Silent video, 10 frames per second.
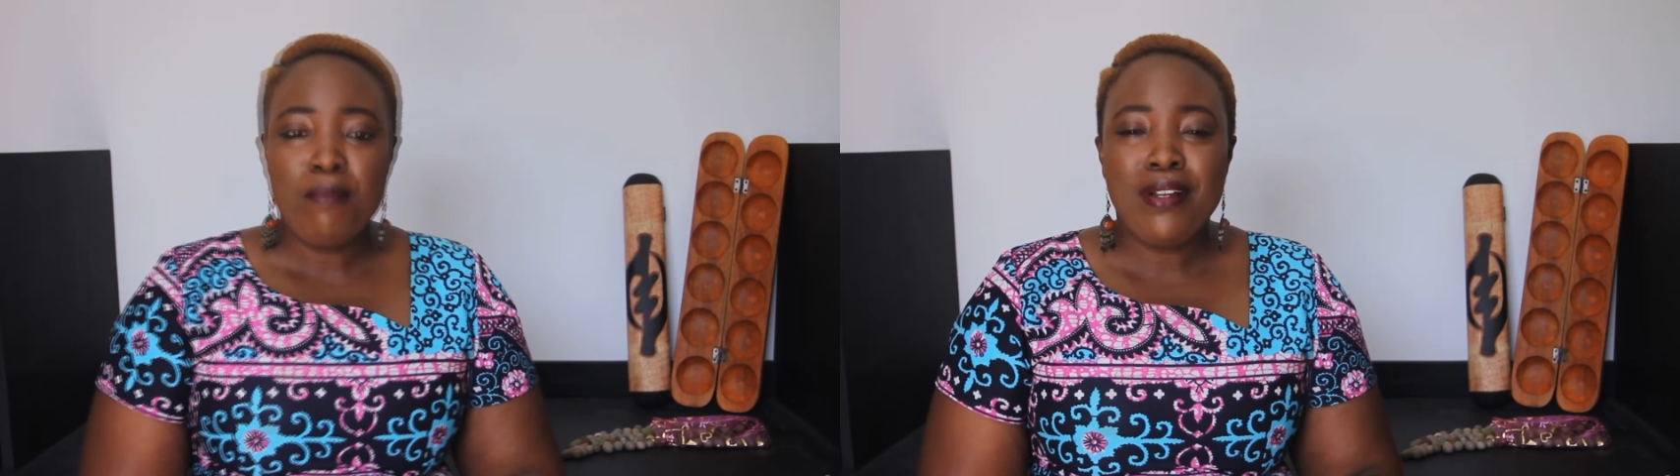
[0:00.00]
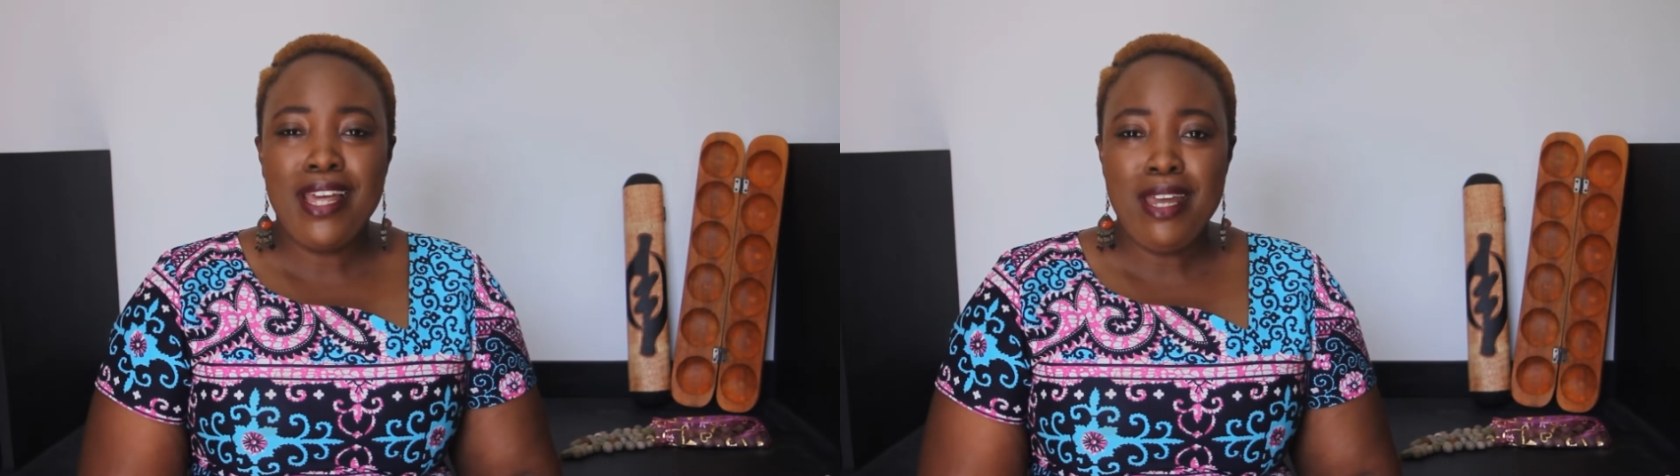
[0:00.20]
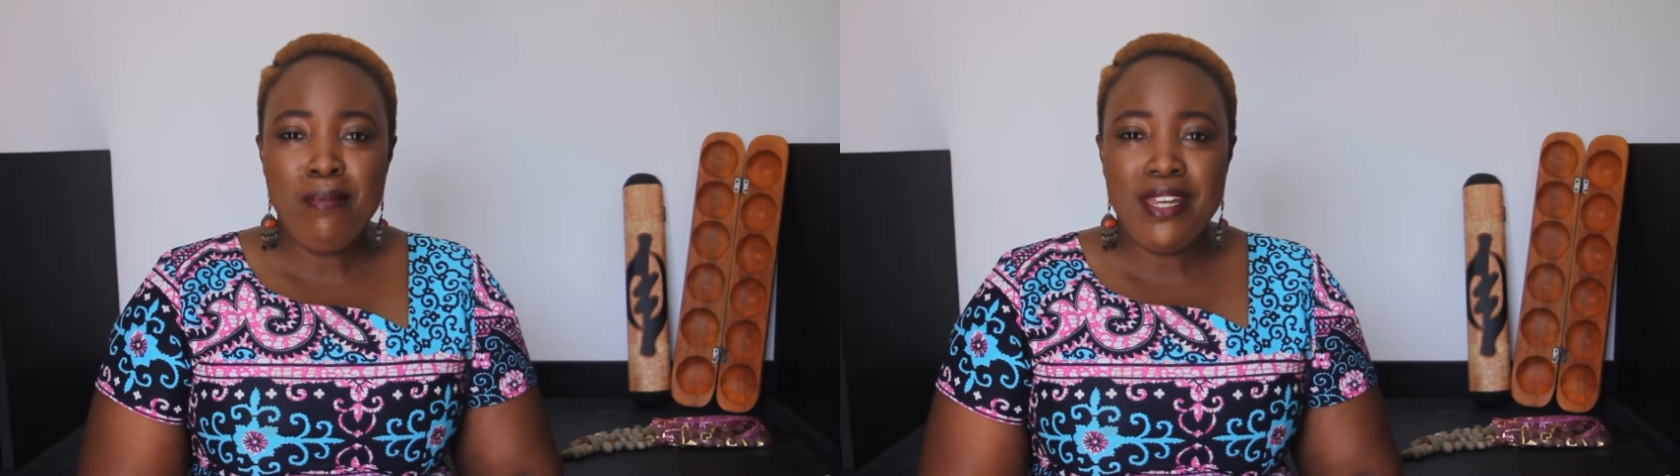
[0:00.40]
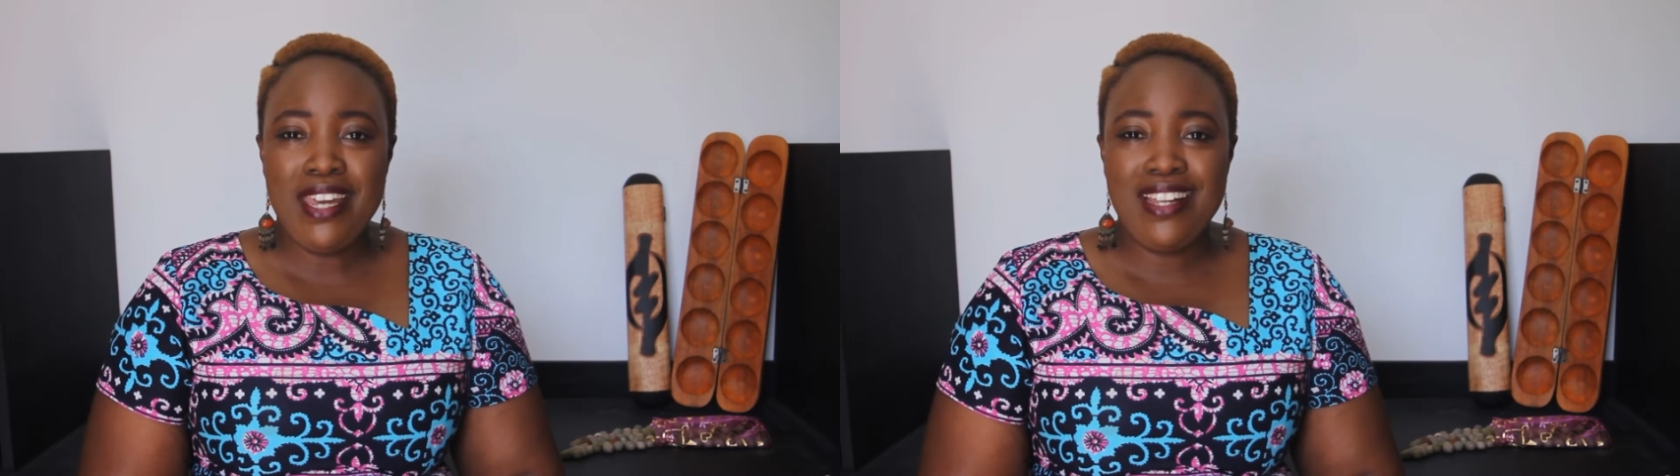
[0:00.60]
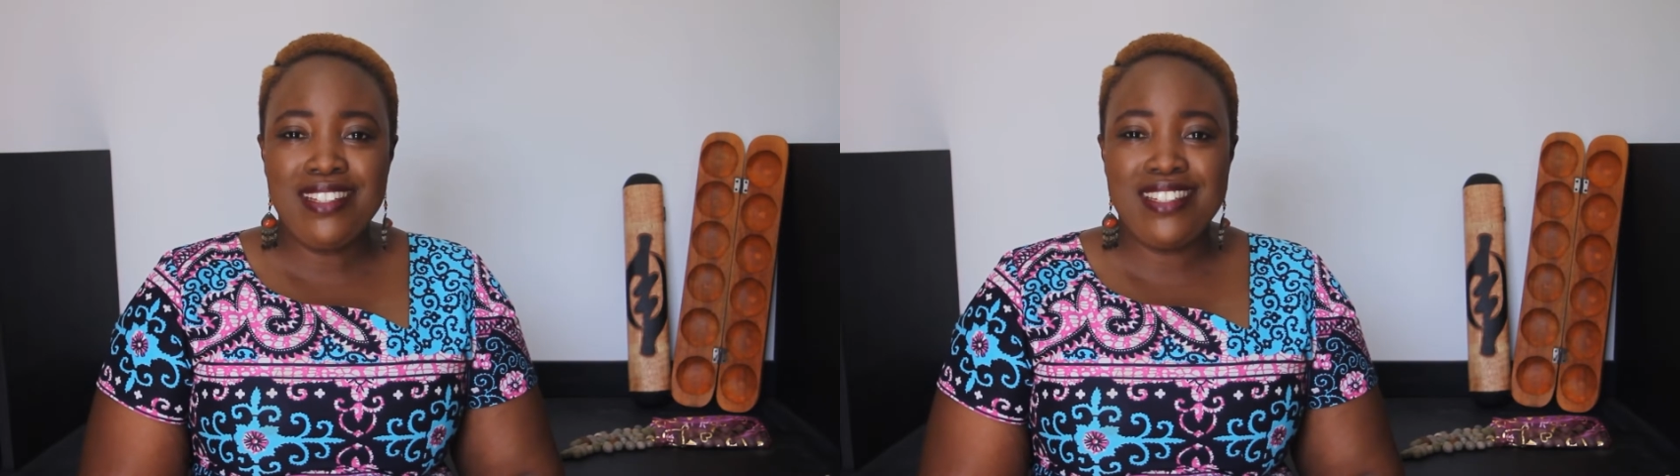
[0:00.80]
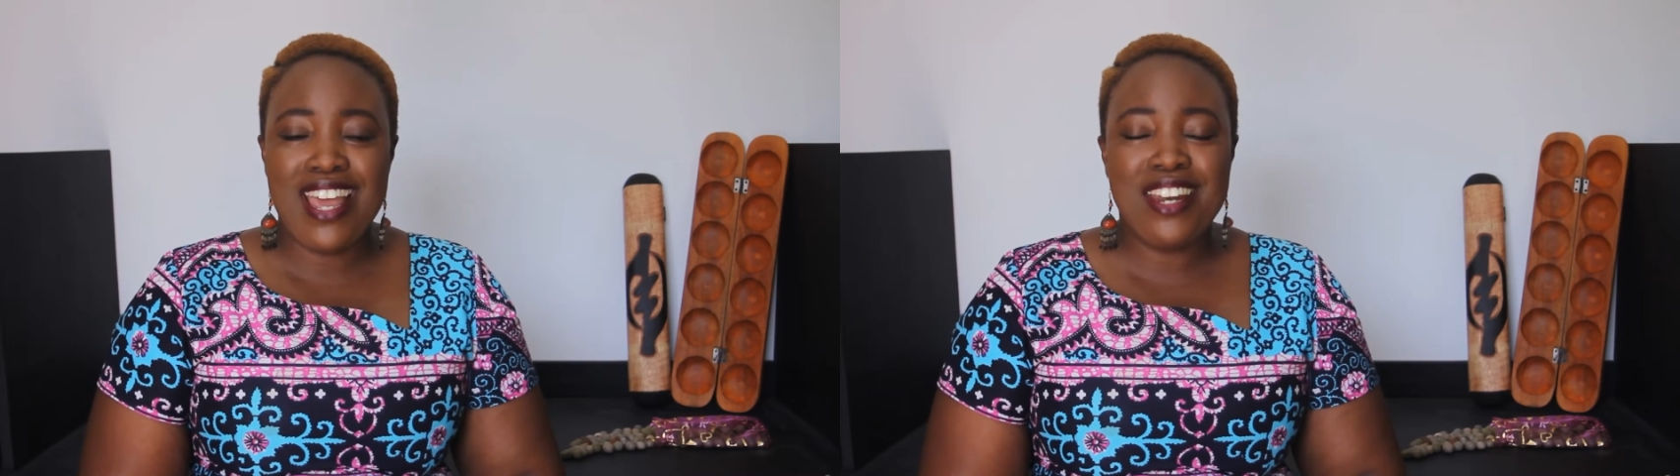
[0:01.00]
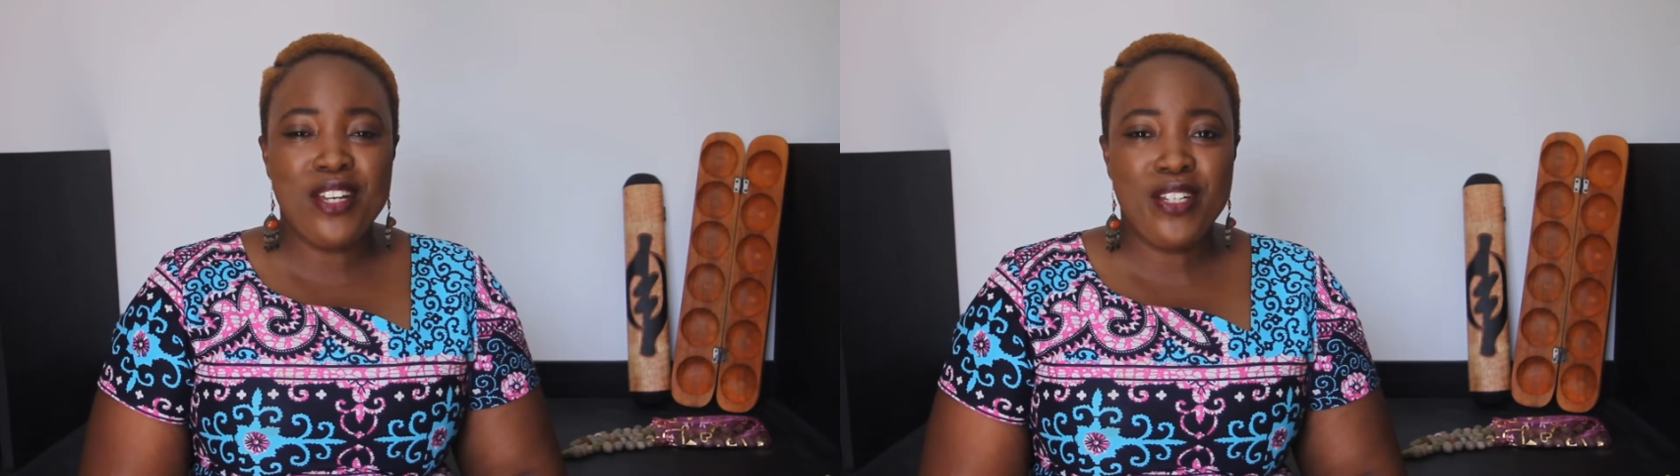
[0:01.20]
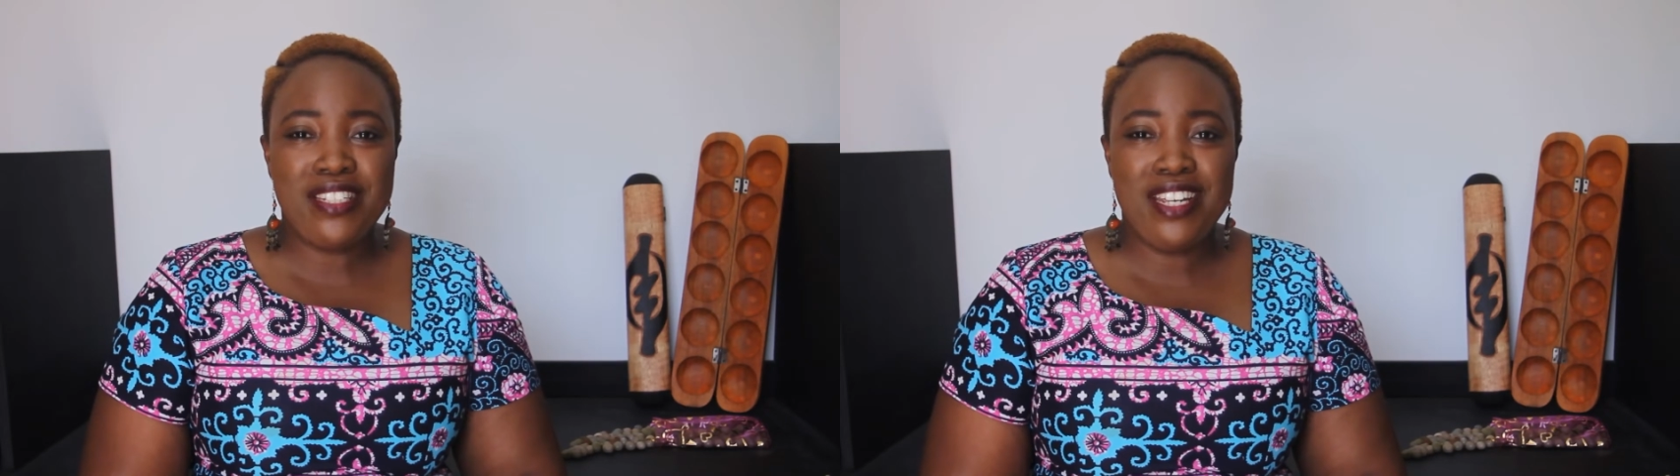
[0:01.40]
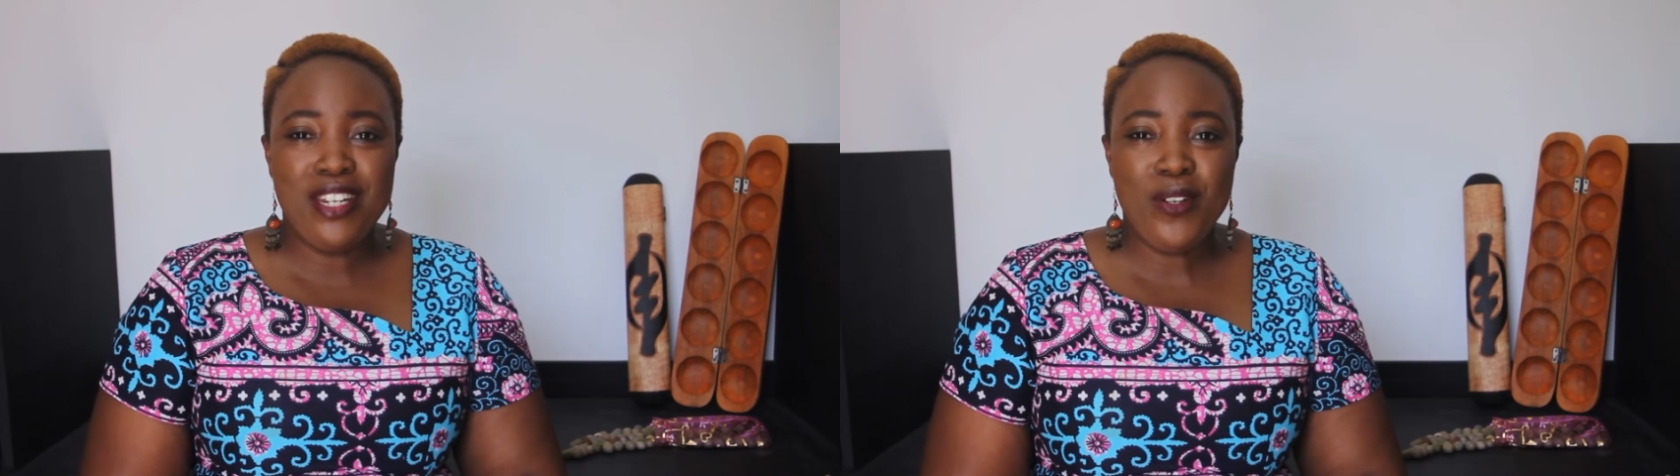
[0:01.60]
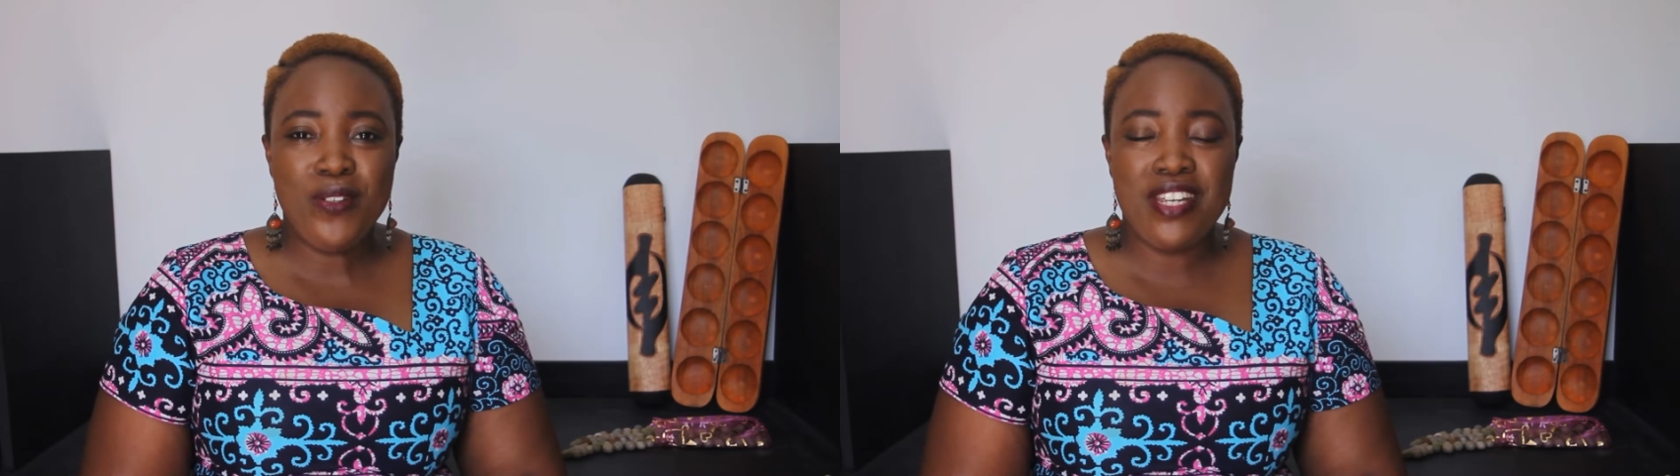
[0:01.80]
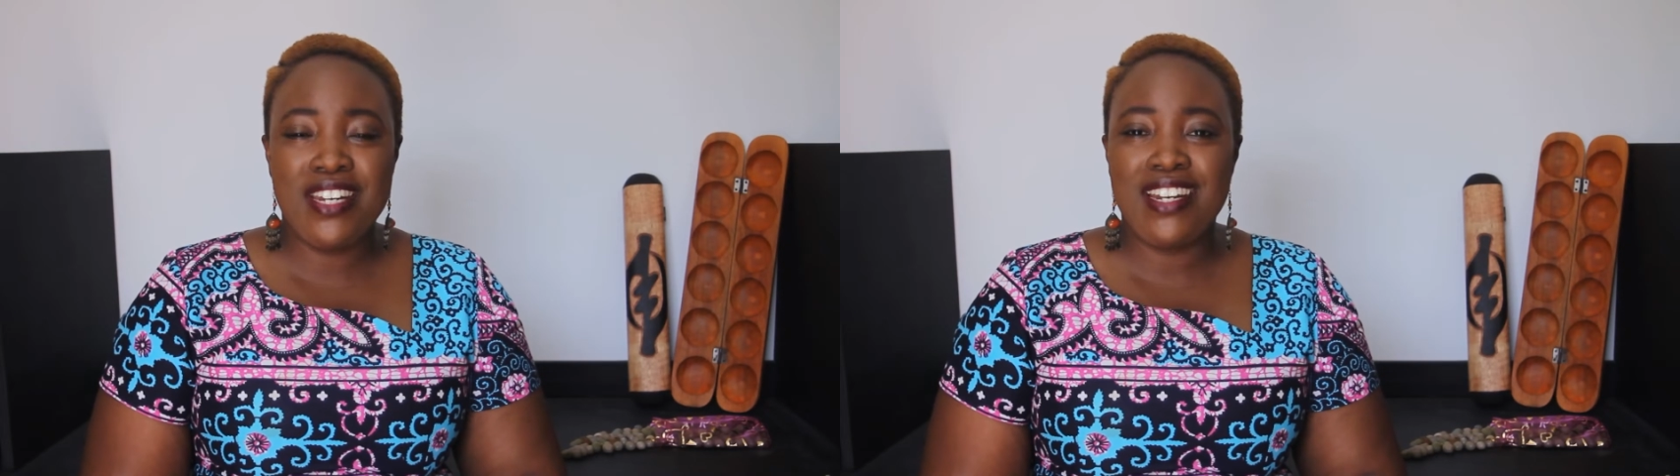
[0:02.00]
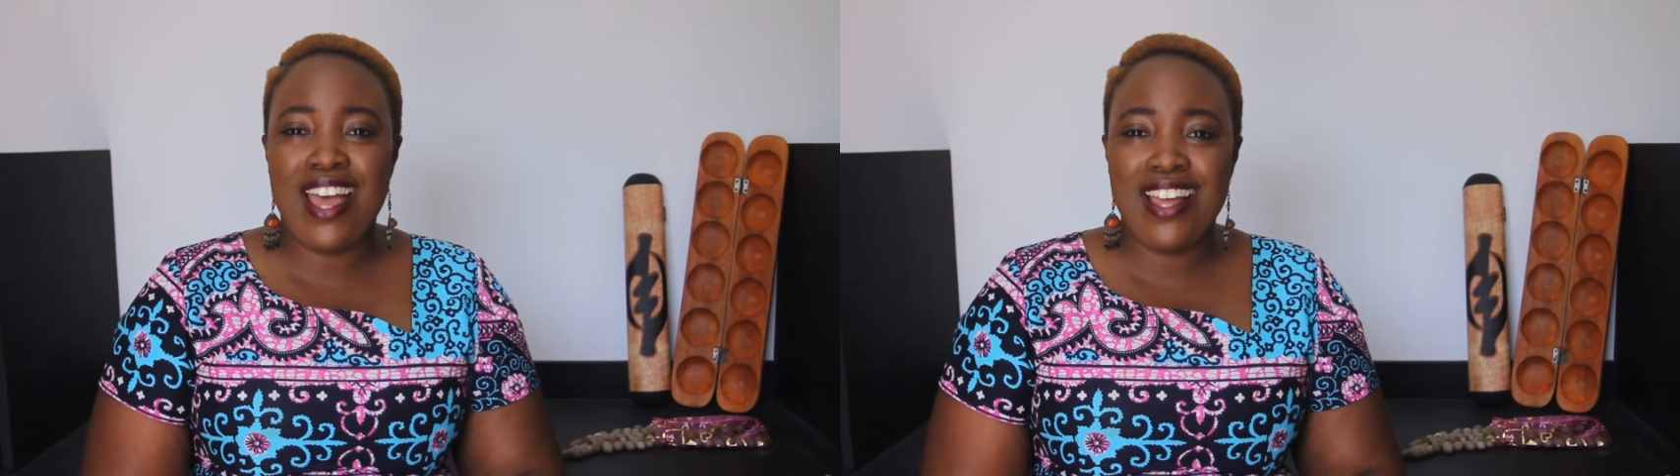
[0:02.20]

Play begins and continues in an